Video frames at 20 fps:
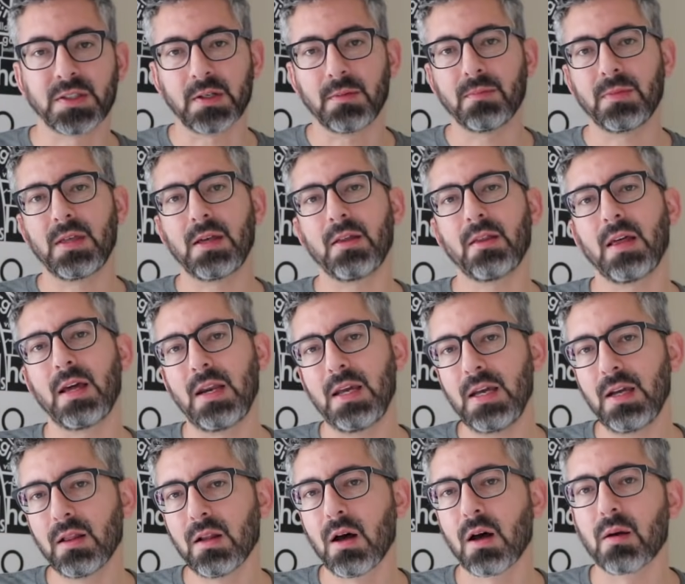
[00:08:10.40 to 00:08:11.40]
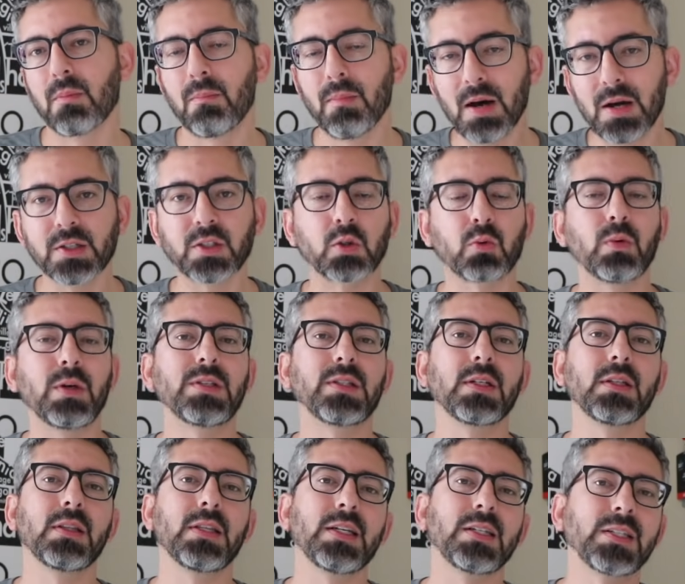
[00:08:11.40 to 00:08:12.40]
something that Elon Musk
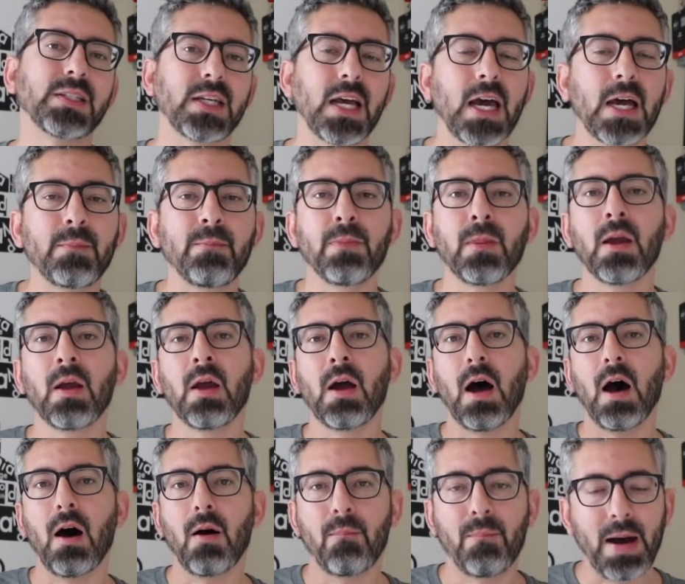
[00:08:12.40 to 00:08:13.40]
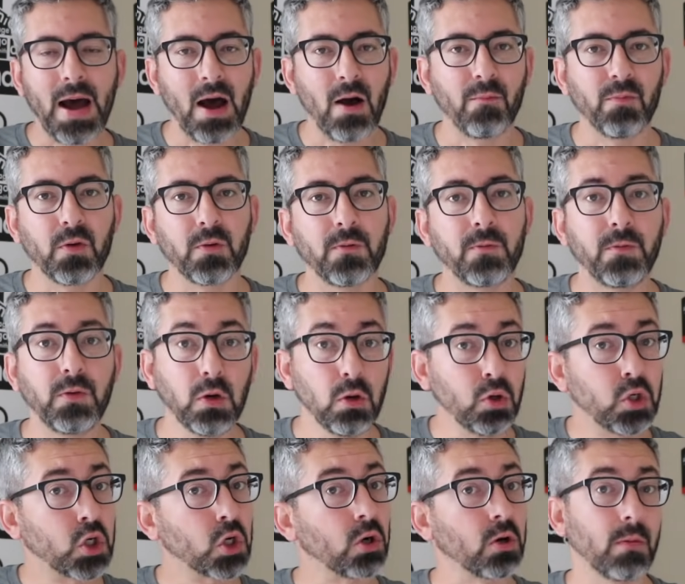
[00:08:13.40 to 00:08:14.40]
recently said about
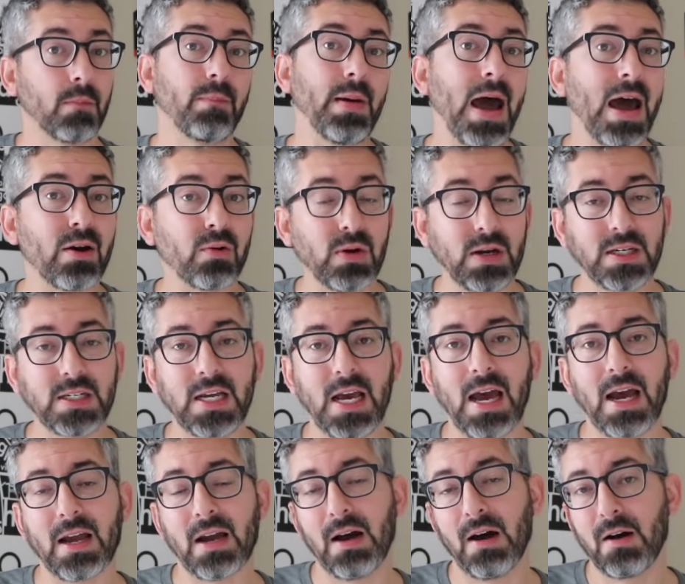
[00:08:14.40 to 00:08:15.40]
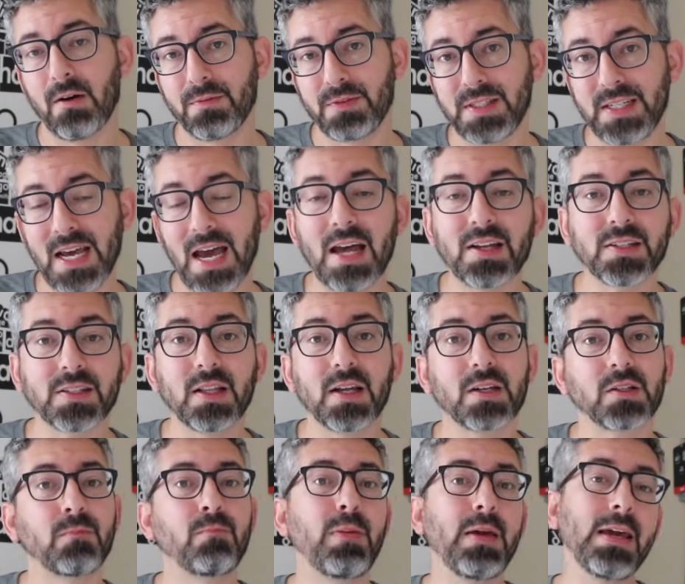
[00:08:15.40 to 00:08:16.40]
future battery tech of
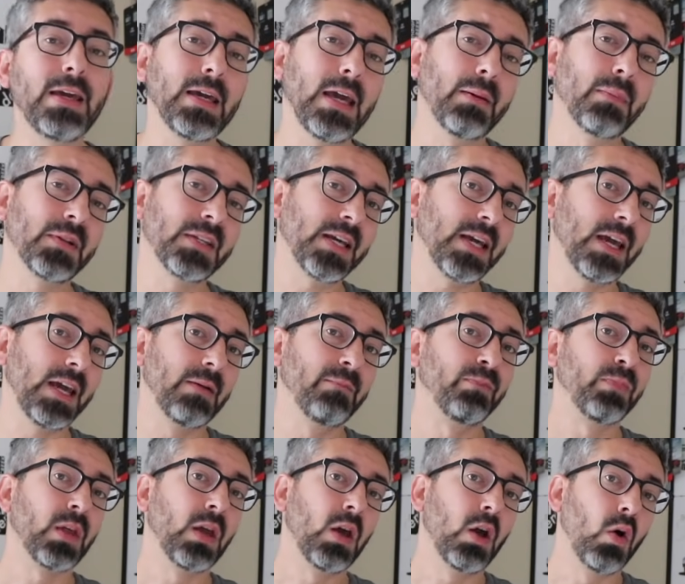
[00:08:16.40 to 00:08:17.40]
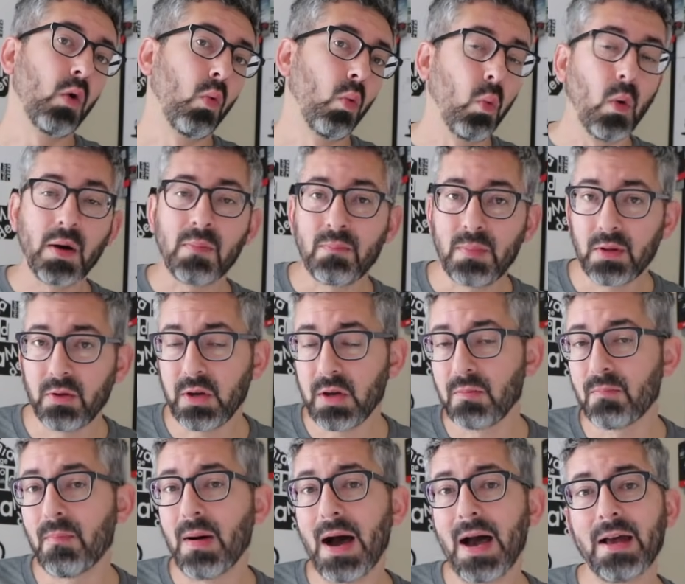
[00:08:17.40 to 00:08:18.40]
Tesla's being able to hit 1
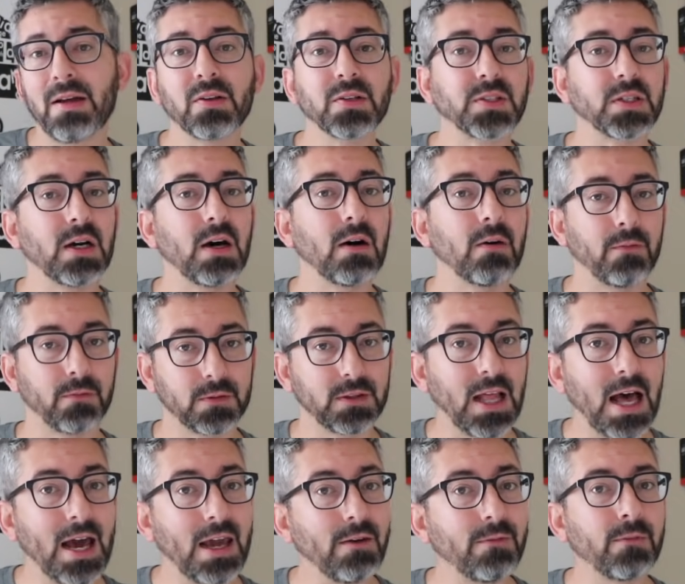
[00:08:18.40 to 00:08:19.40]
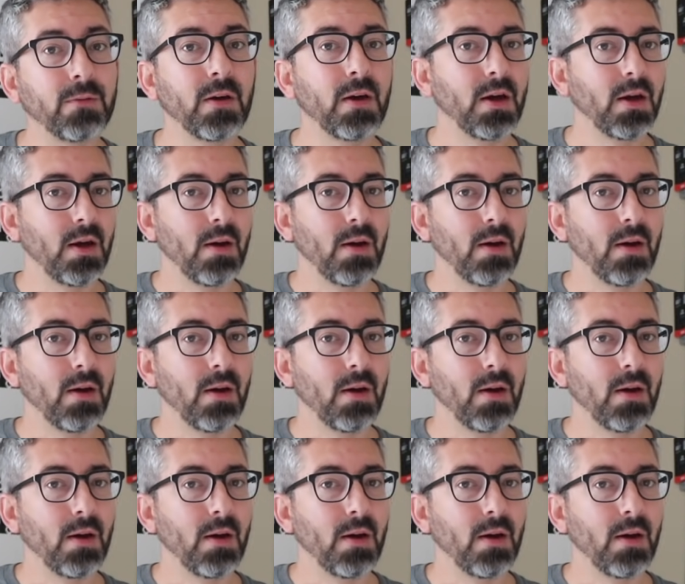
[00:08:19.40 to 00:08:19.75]
million miles of life.